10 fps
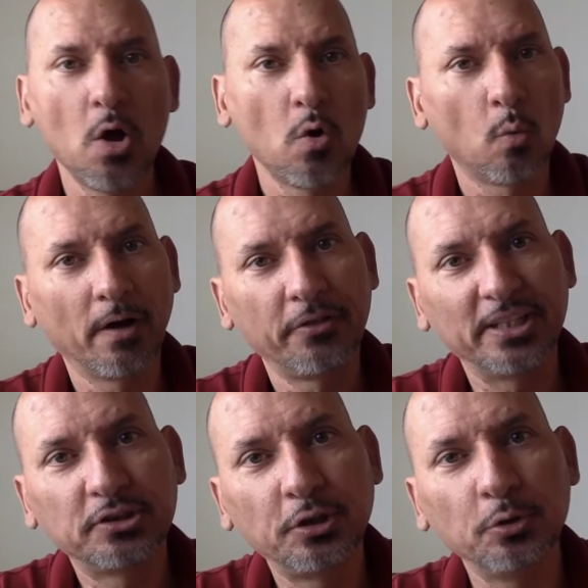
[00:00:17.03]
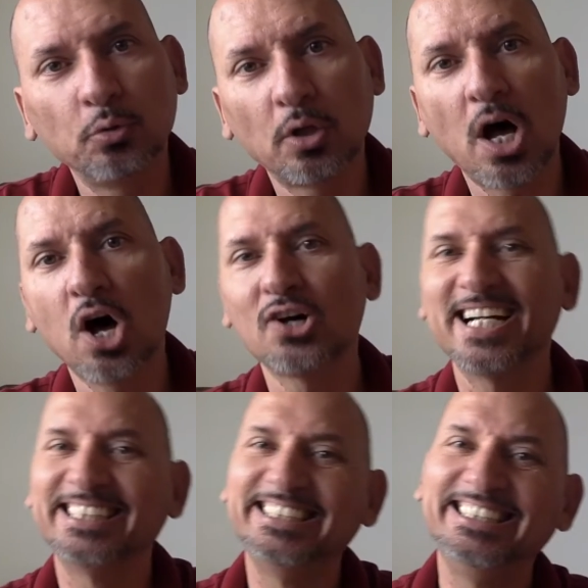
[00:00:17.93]
Well, the too
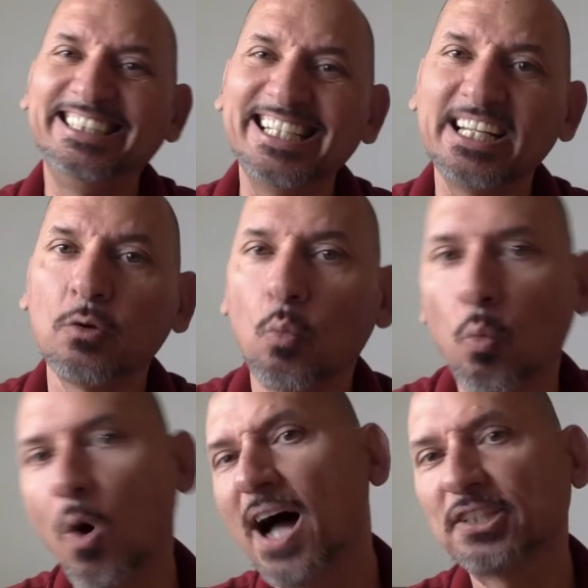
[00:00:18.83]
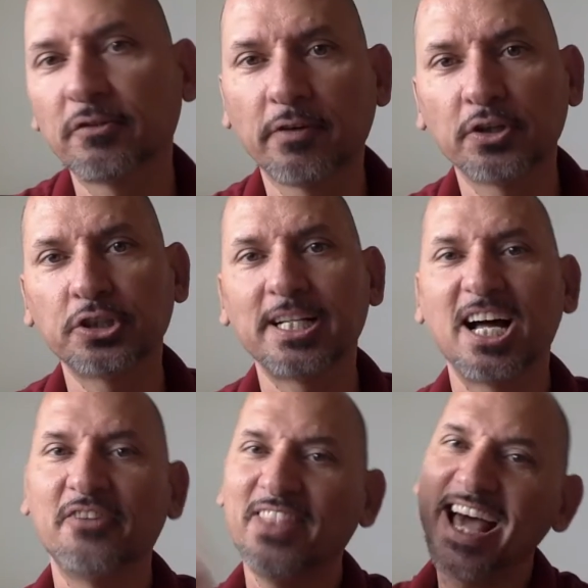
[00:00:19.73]
long didn't watch version
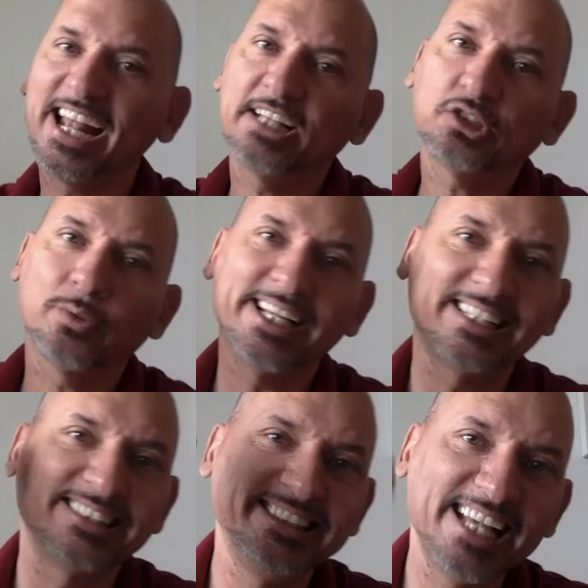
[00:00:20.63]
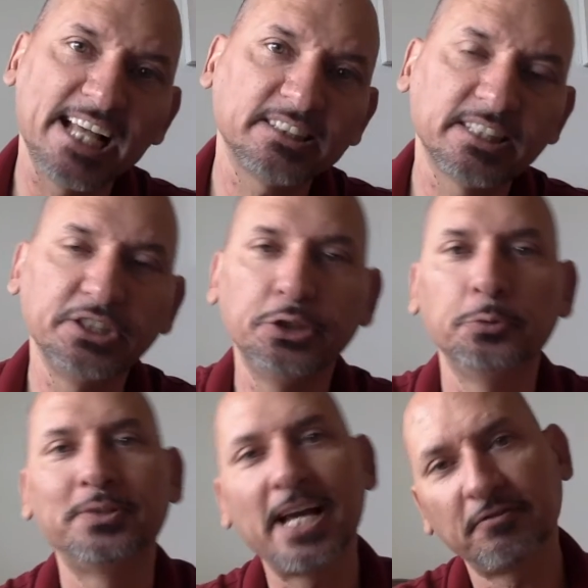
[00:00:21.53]
of that answer is yes, you
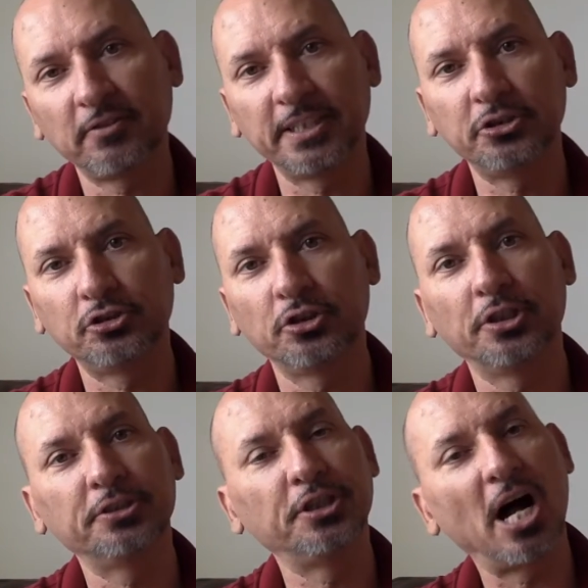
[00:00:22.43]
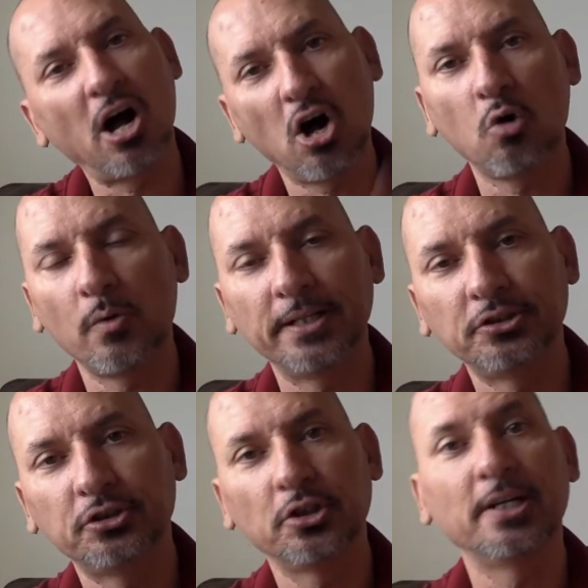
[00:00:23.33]
definitely should. You always
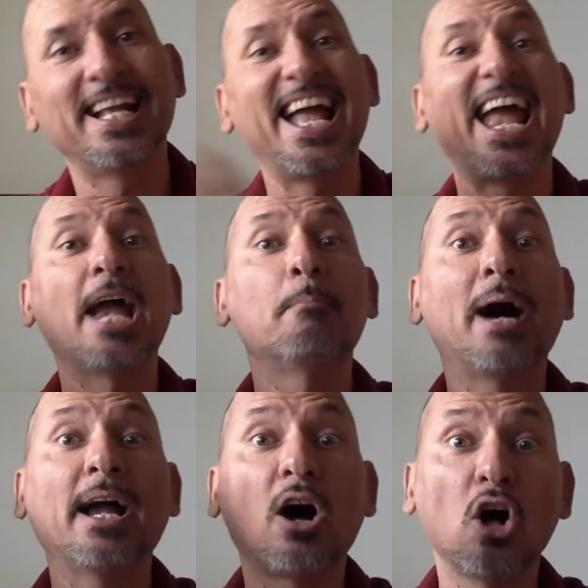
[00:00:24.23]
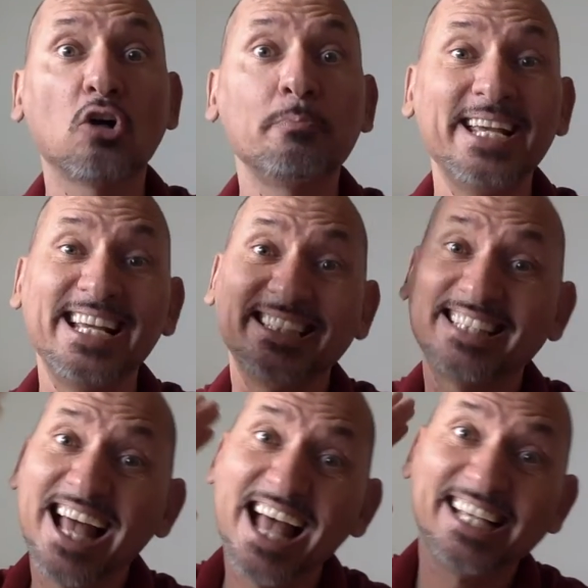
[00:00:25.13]
should. And by all means,
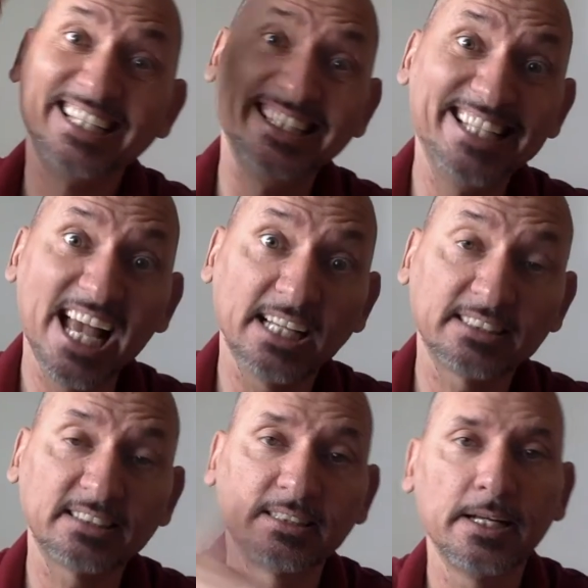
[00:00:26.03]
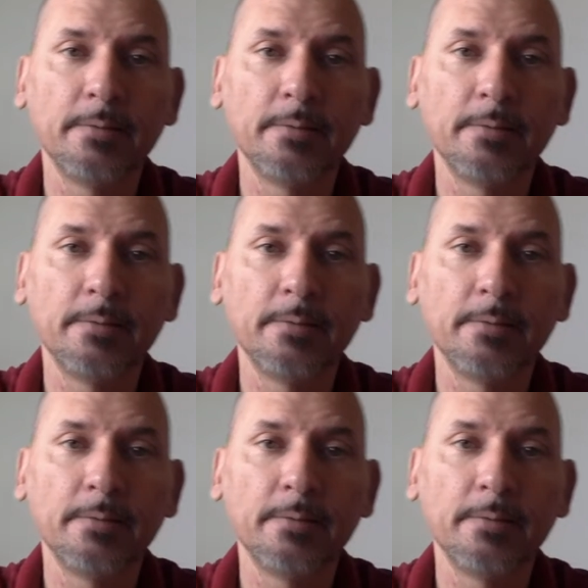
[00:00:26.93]
yes.